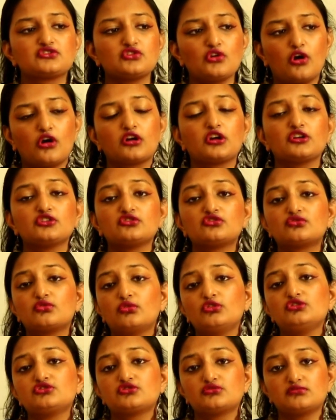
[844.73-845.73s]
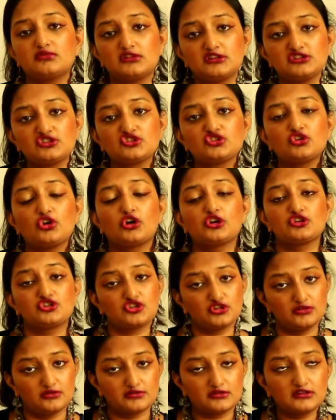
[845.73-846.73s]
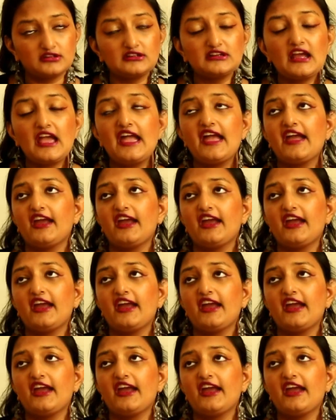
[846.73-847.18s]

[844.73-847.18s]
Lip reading: your control towards your children.